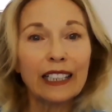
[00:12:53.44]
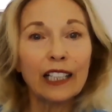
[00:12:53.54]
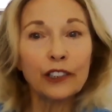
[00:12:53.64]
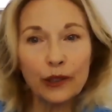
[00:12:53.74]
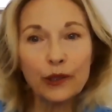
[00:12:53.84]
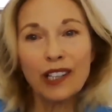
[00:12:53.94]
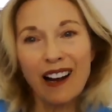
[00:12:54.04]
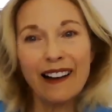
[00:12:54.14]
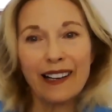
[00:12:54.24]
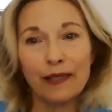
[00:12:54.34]
a new
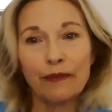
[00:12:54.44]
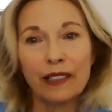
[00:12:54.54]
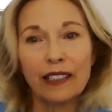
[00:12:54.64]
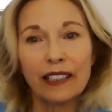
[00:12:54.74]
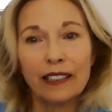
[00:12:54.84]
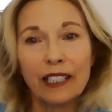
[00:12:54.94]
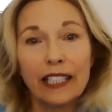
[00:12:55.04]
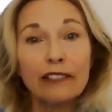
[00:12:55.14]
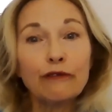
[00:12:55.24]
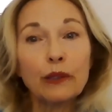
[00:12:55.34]
time
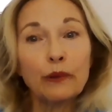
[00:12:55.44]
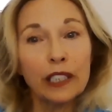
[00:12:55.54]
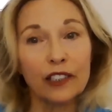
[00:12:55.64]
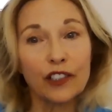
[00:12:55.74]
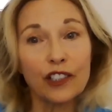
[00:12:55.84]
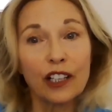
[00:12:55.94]
if we wish